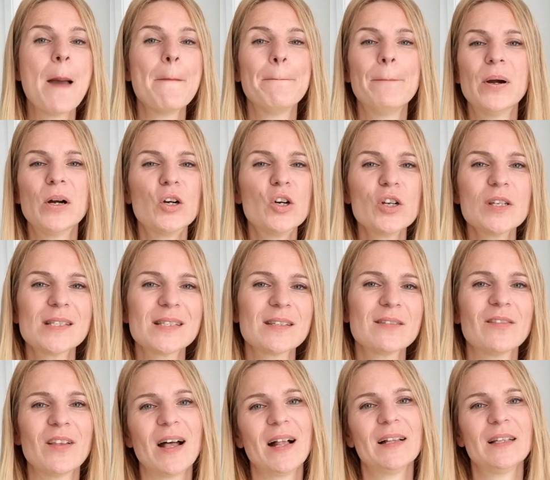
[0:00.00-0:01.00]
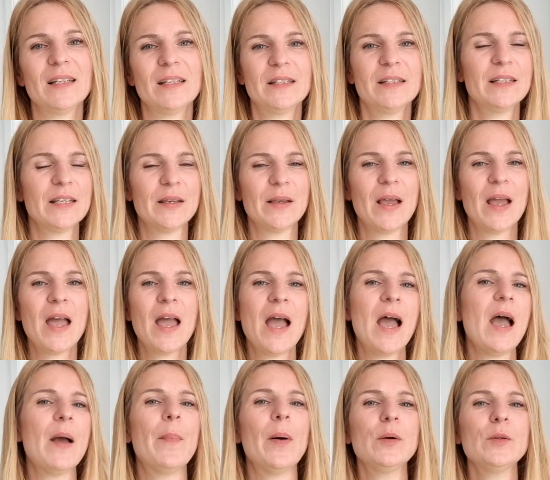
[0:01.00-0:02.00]
personality,
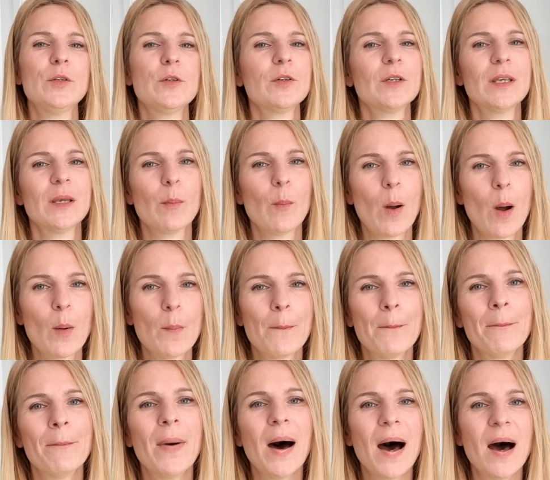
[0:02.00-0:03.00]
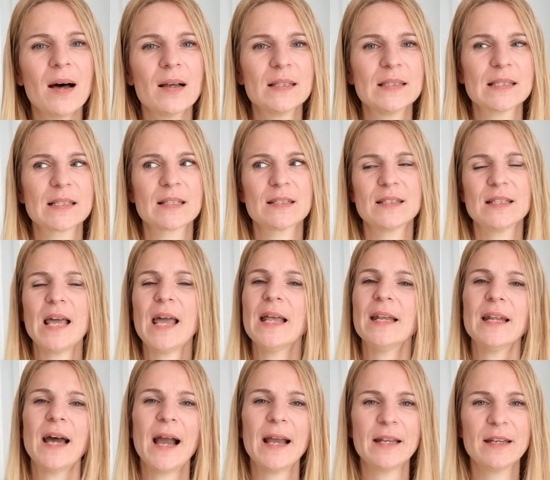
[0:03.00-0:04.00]
about talking about masks
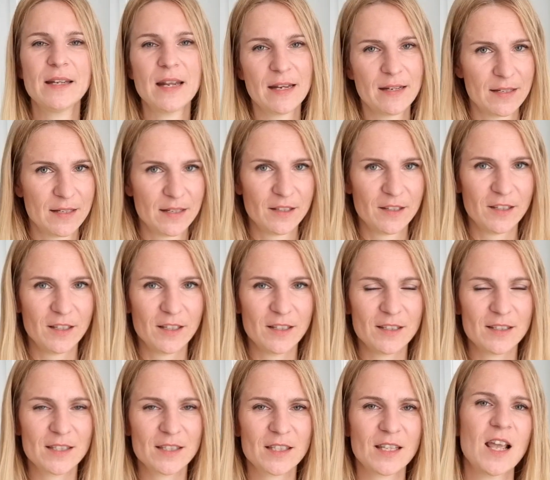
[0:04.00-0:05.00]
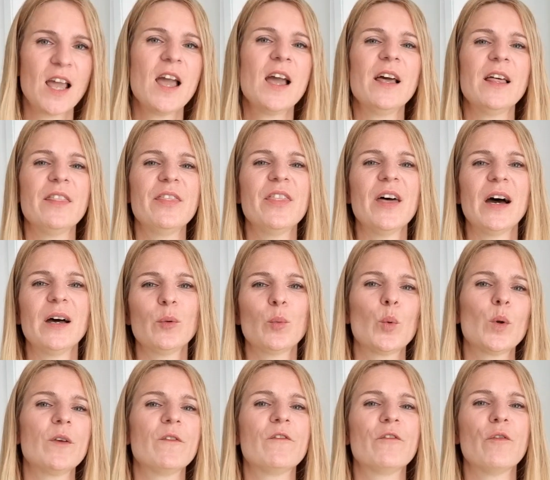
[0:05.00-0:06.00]
and identities that
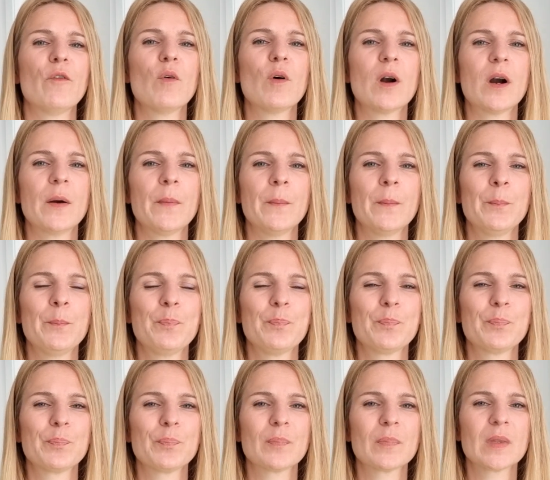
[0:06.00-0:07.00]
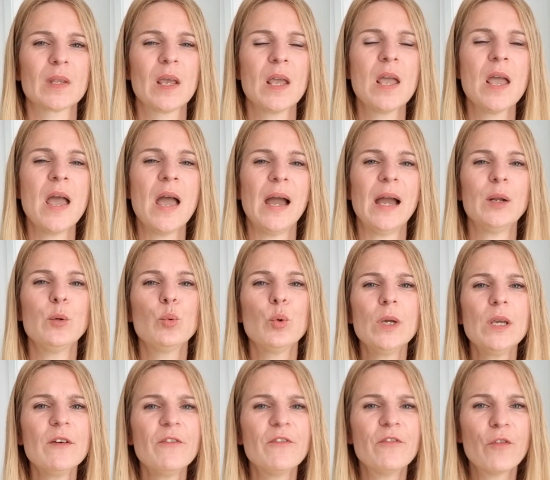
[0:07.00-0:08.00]
we form. And
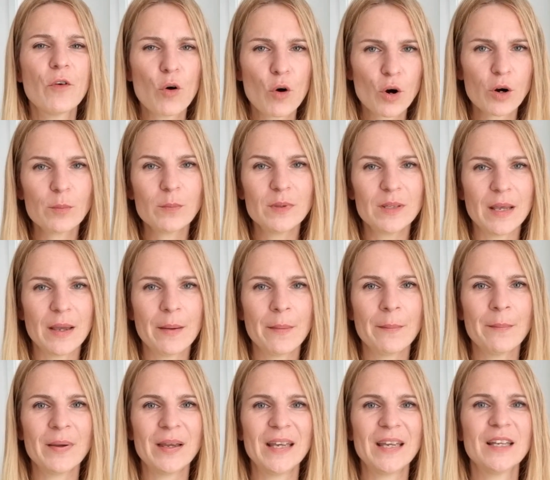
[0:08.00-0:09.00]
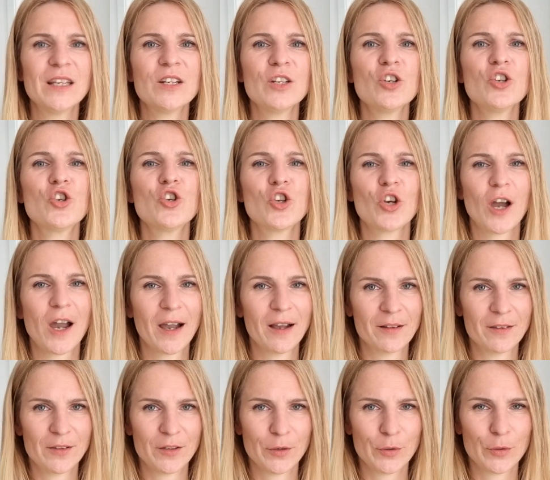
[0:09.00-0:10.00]
we form them in
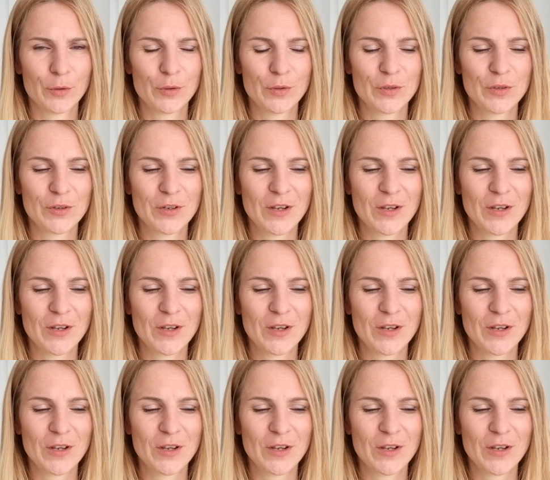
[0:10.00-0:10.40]
childhood.